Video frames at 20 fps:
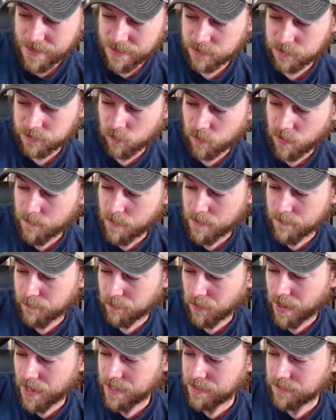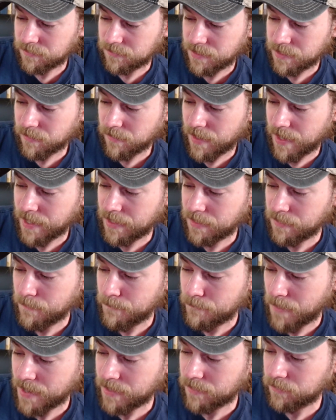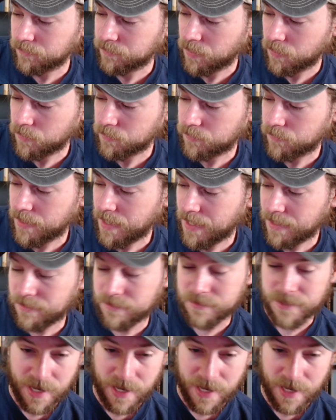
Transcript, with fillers: Story by Brian Singer and Michael Dougherty and